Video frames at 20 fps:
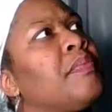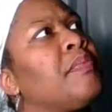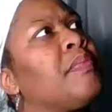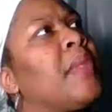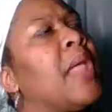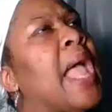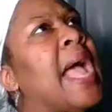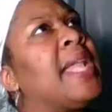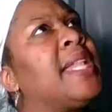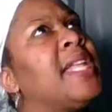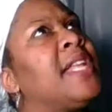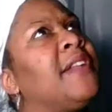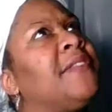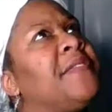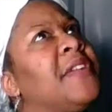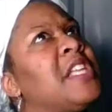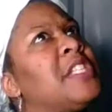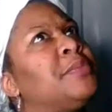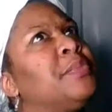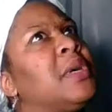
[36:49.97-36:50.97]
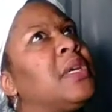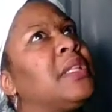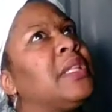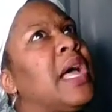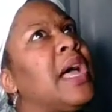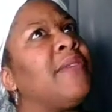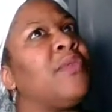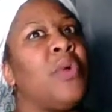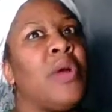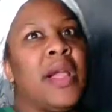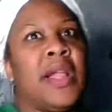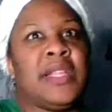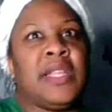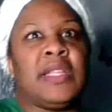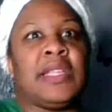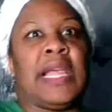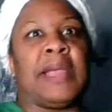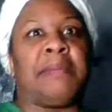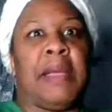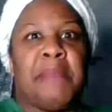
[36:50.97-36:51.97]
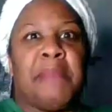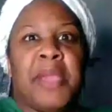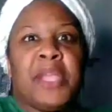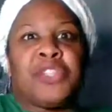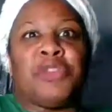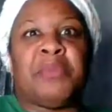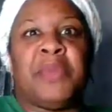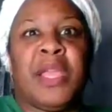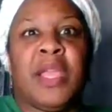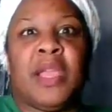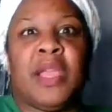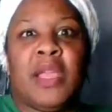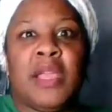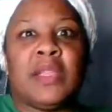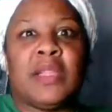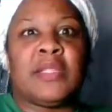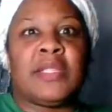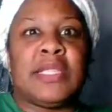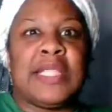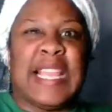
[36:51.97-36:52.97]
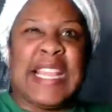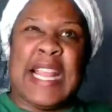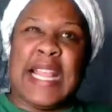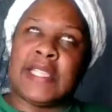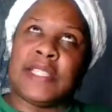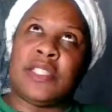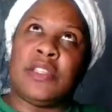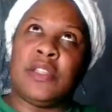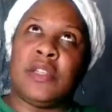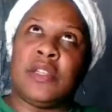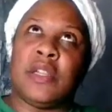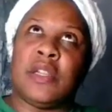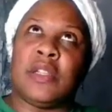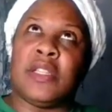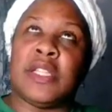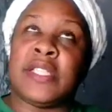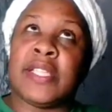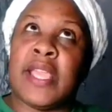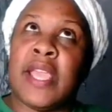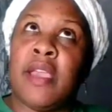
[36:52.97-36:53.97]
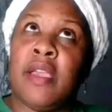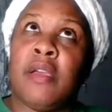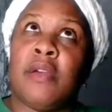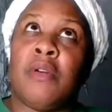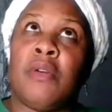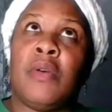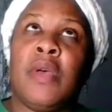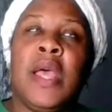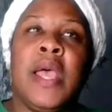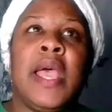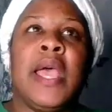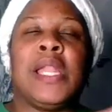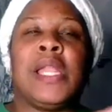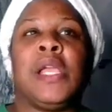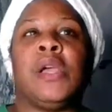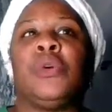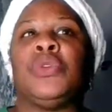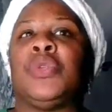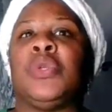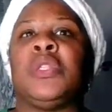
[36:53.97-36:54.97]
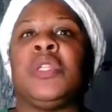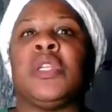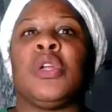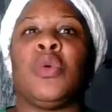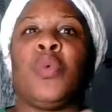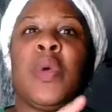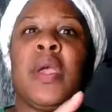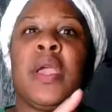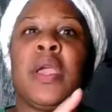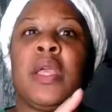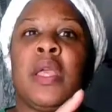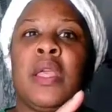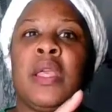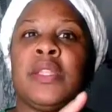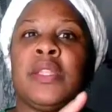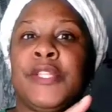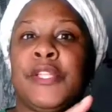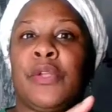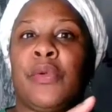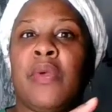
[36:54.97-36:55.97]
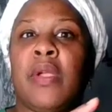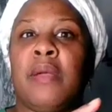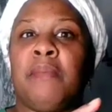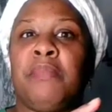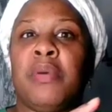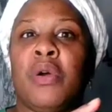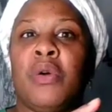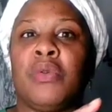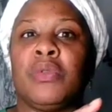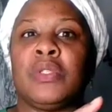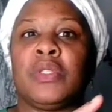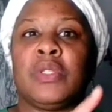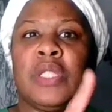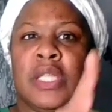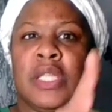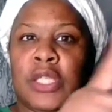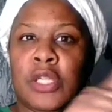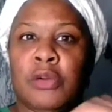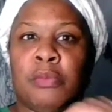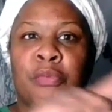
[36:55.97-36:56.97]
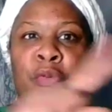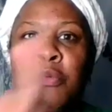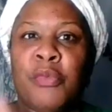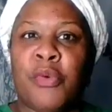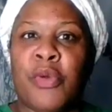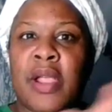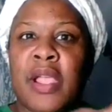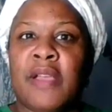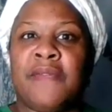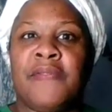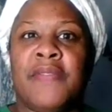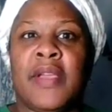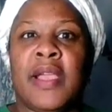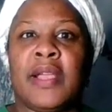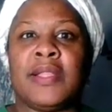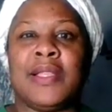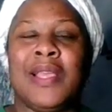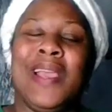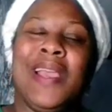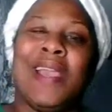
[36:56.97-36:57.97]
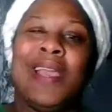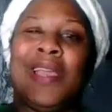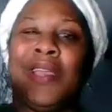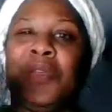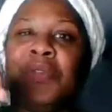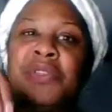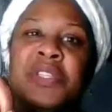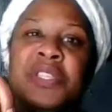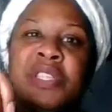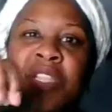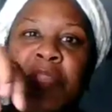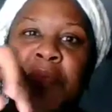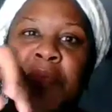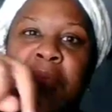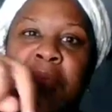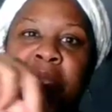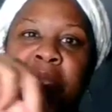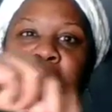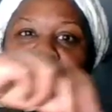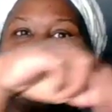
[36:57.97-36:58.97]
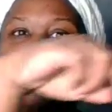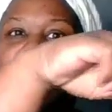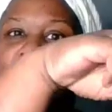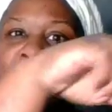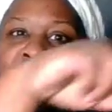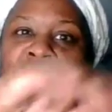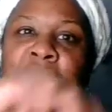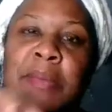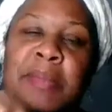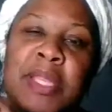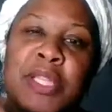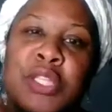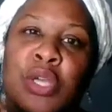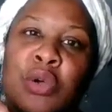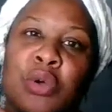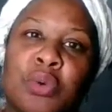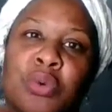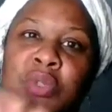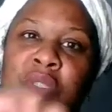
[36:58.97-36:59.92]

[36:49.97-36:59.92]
I did a Facebook Live where I did like my measurements and I stood on the scale. And I also did a quick Instagram post, the little boomerang effect. And you just see my little chubby toes